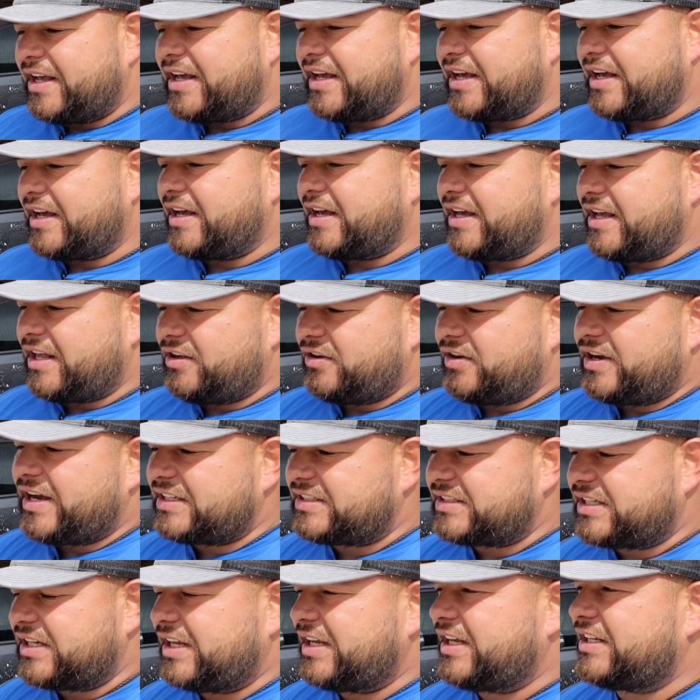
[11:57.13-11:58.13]
and you
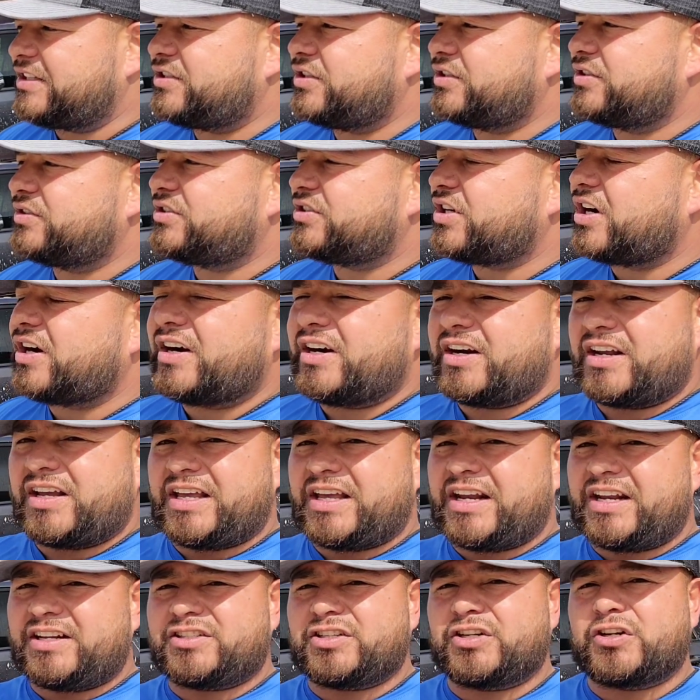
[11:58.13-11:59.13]
guys can start
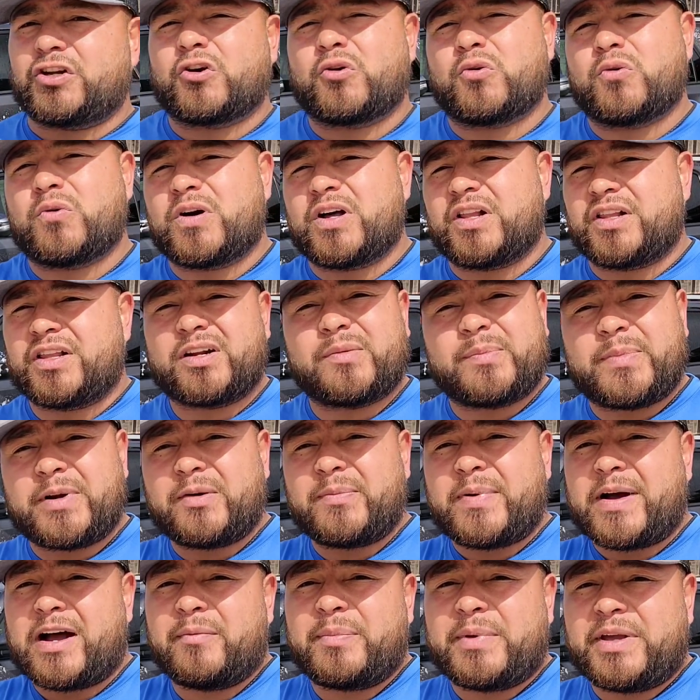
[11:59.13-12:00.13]
getting to know a little bit
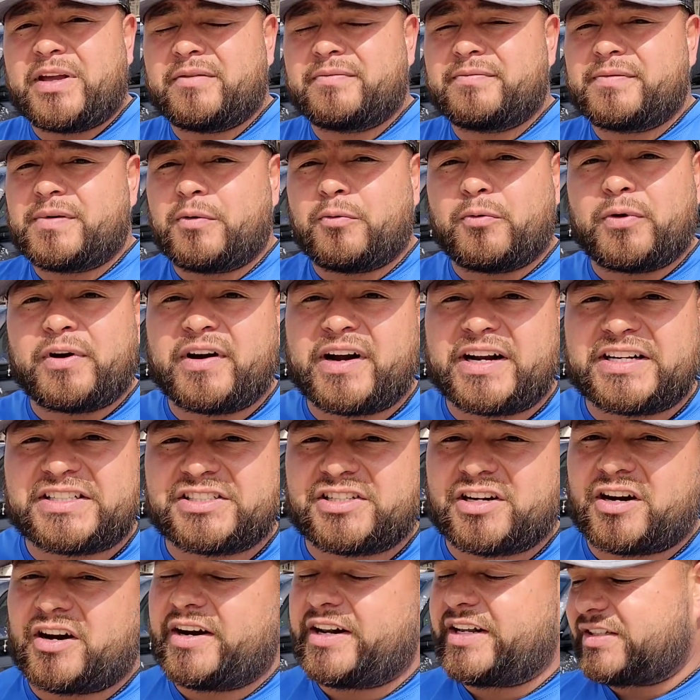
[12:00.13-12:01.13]
about me, of where I
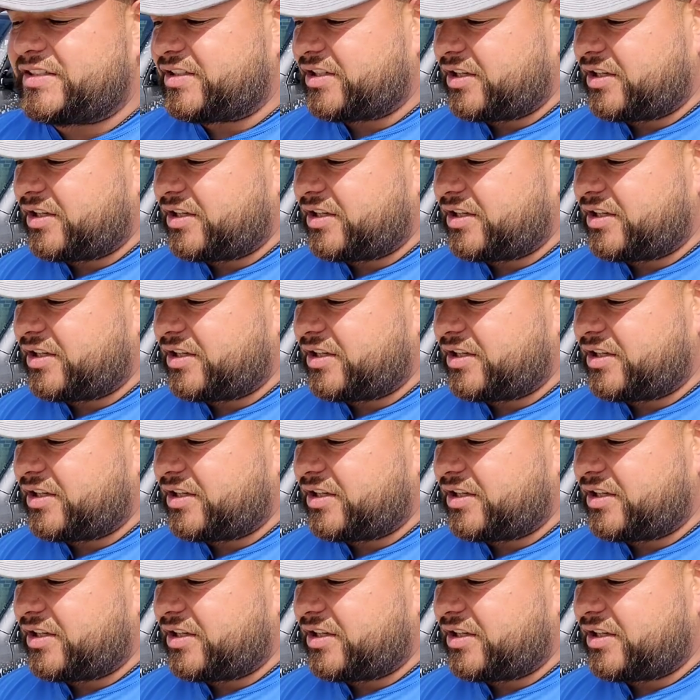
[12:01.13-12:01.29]
started.